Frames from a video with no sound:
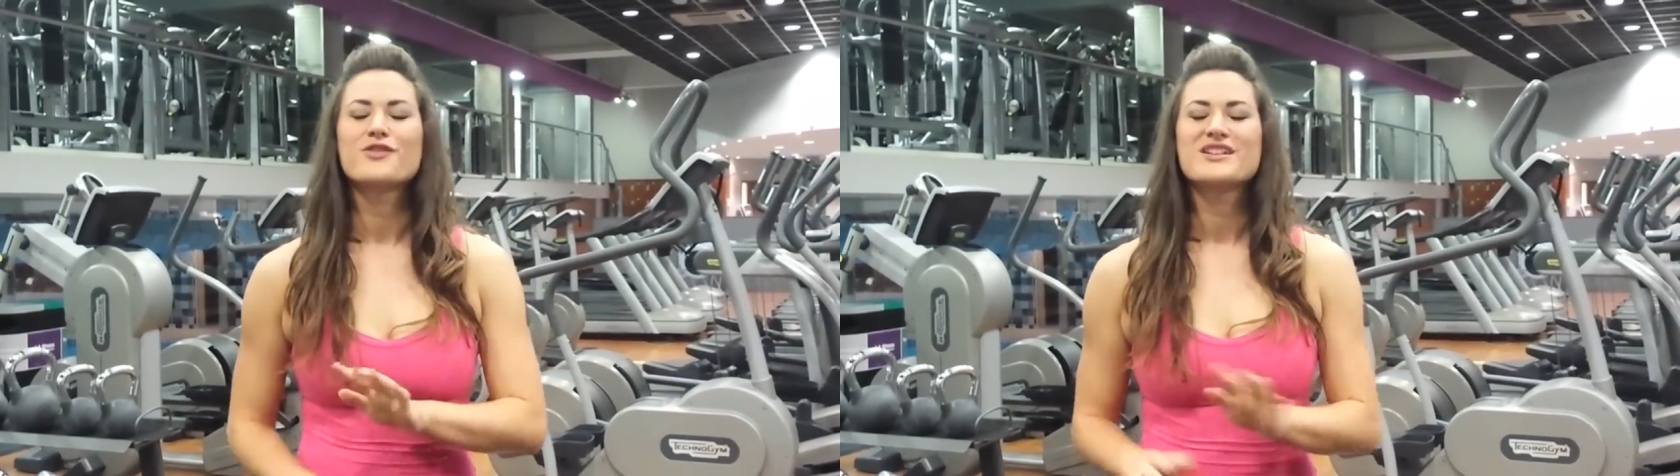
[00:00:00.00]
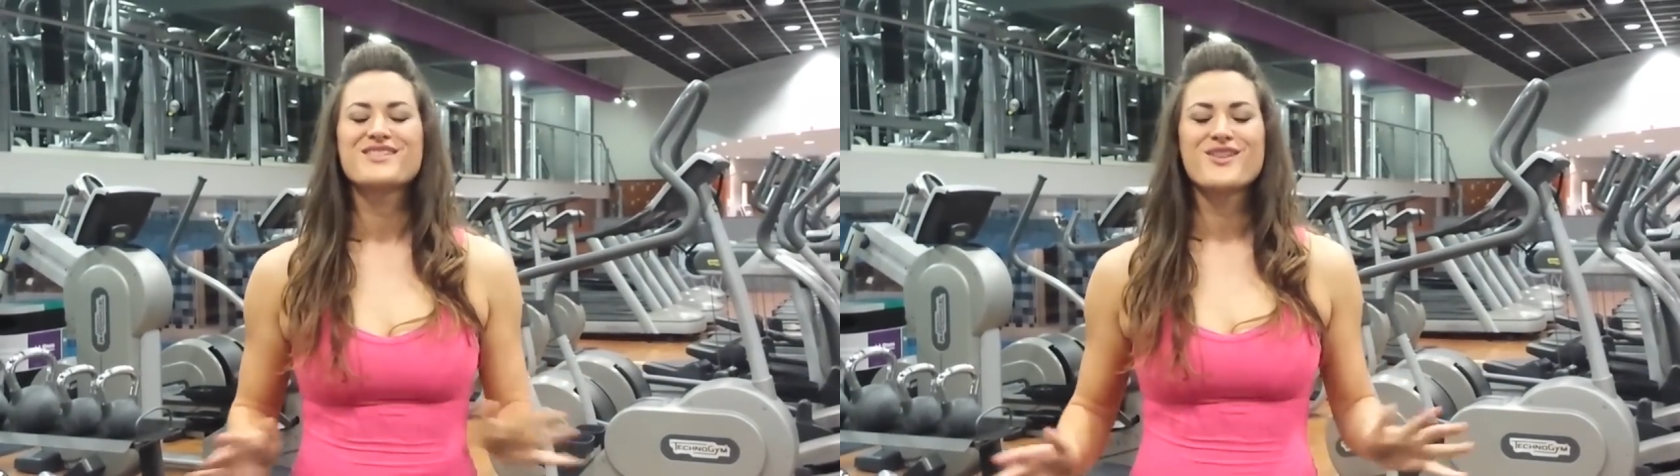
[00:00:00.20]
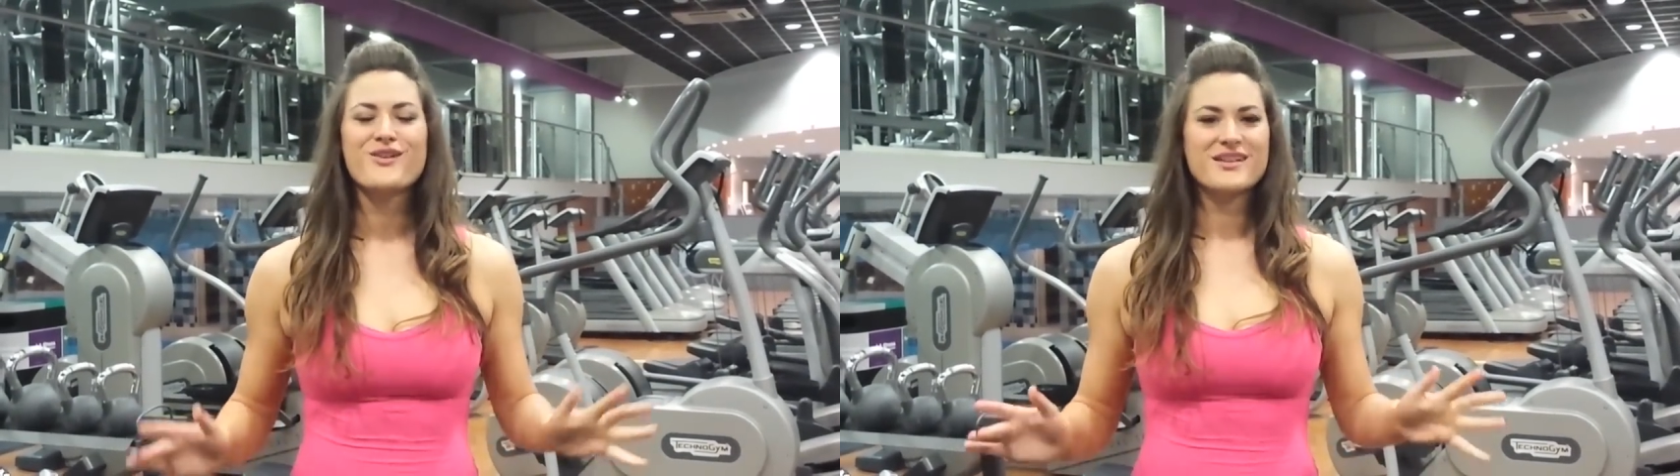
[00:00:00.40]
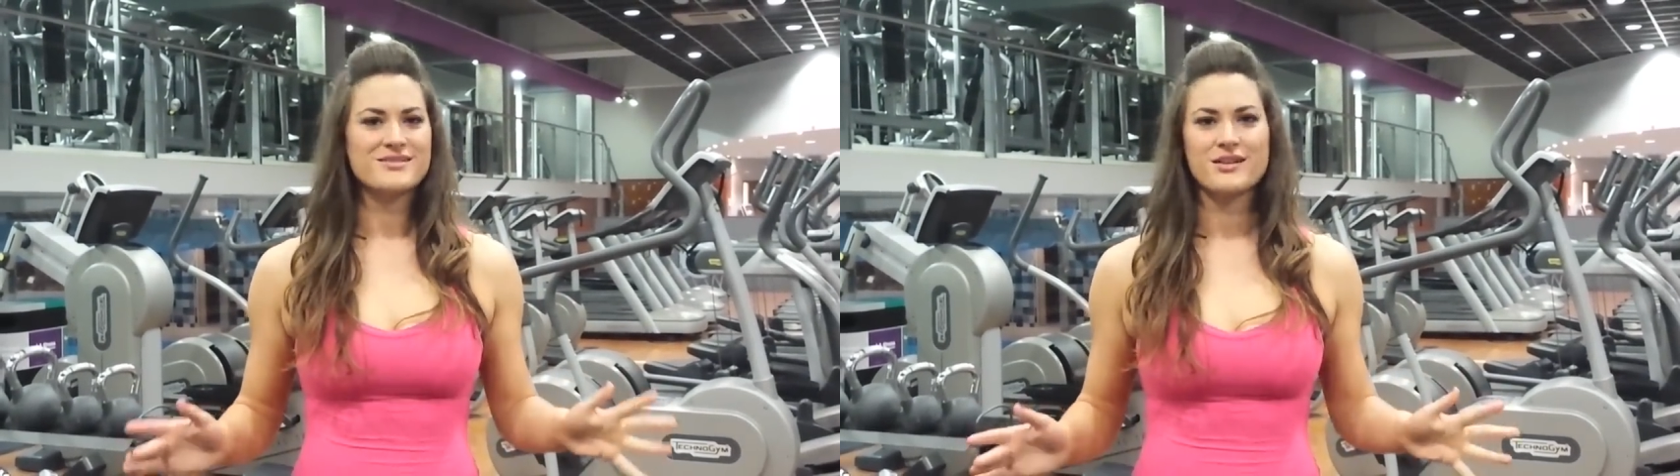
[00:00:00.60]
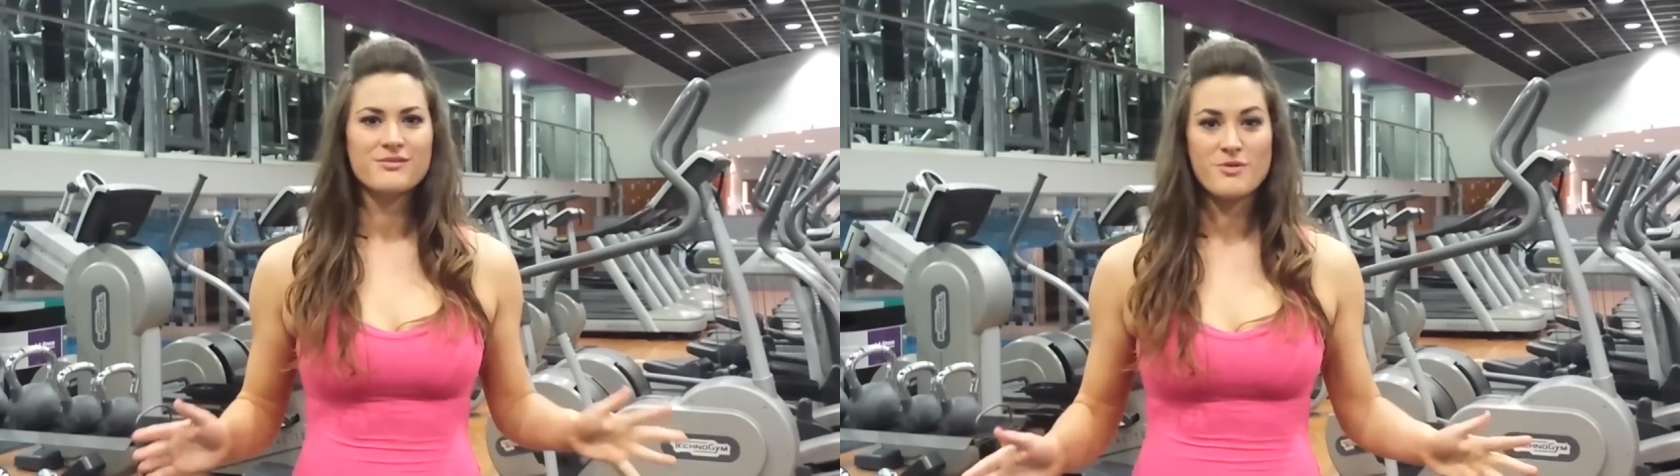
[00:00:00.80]
for as long
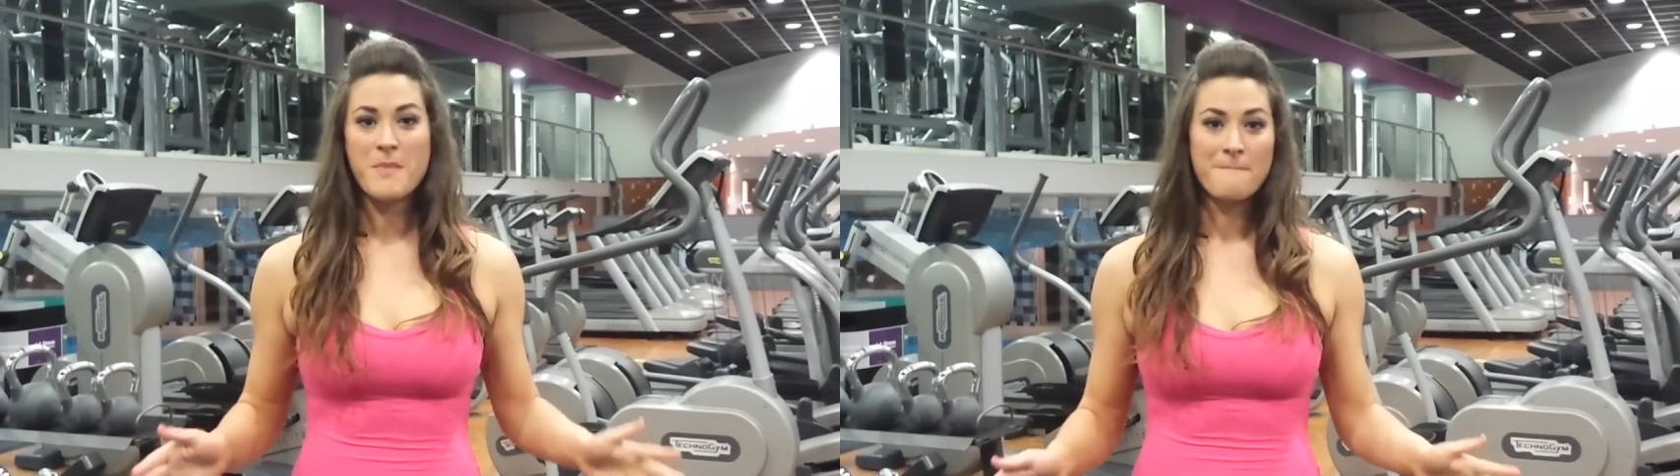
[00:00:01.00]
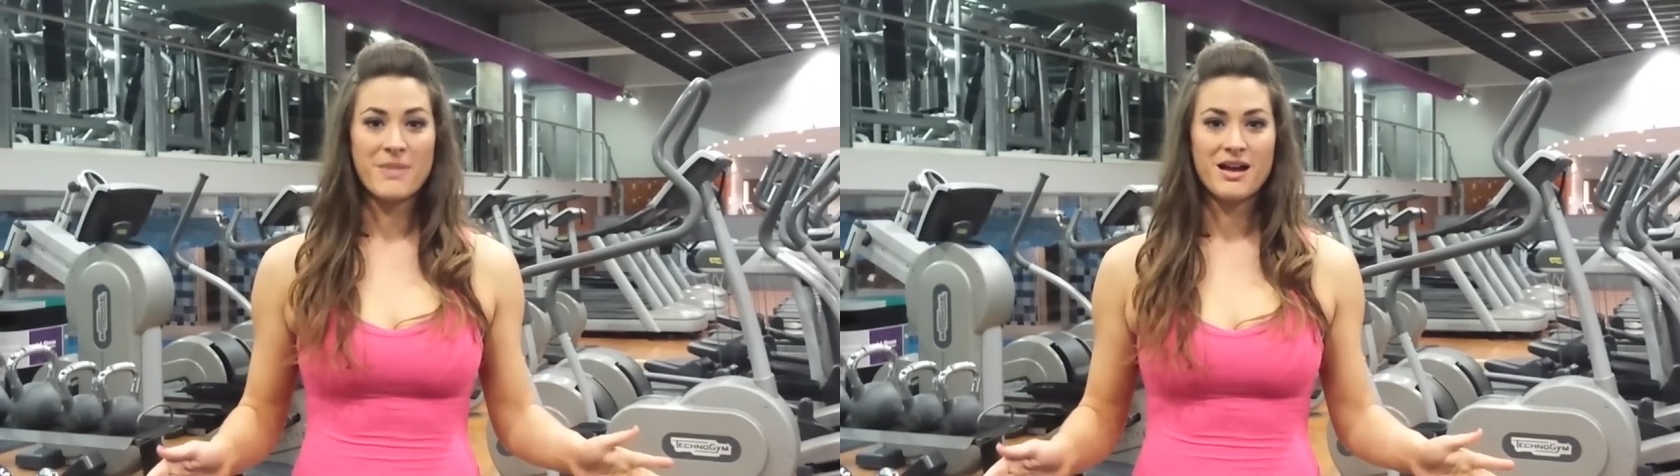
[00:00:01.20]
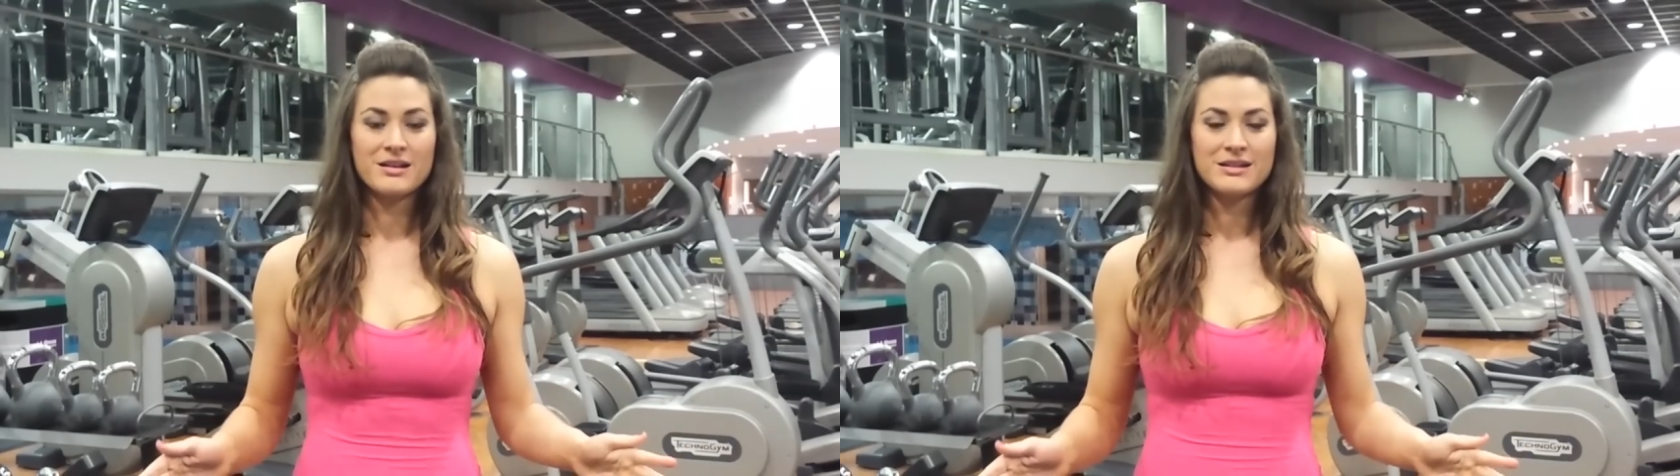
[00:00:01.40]
as I can remember.